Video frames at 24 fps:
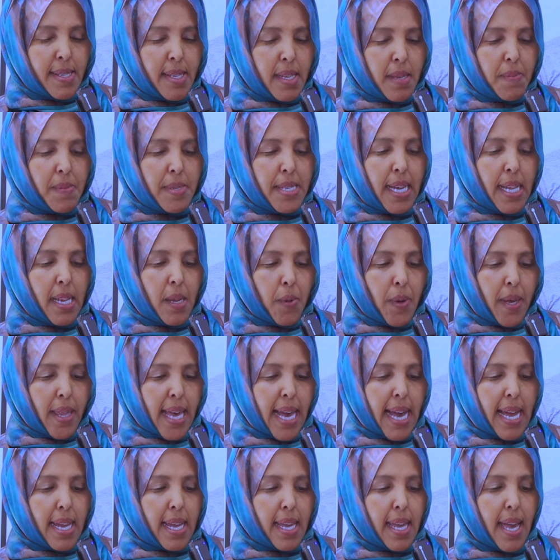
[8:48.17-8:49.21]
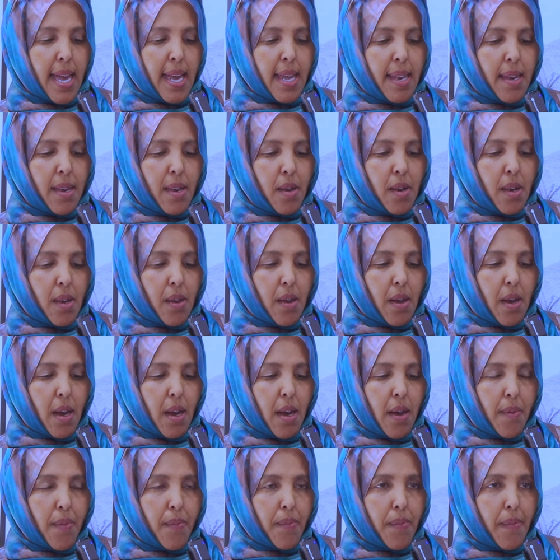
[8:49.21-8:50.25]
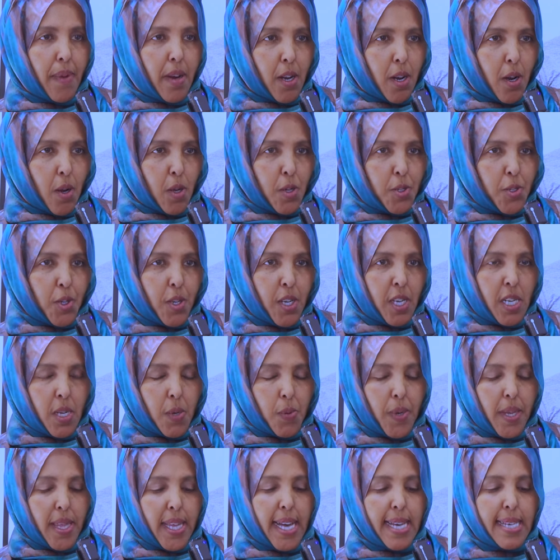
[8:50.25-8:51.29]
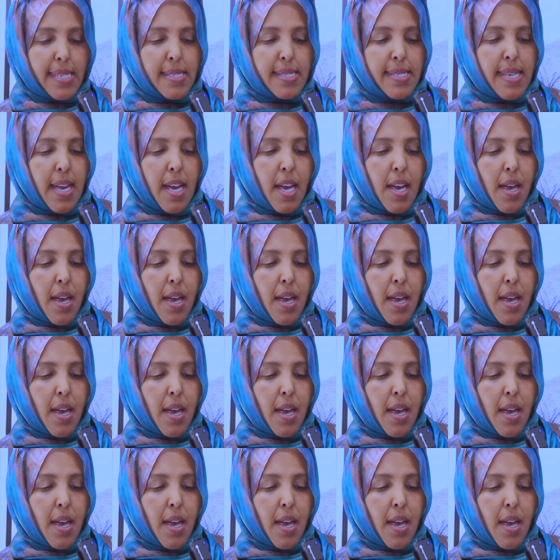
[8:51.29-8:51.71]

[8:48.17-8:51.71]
team, Talawadag, and are also here with us.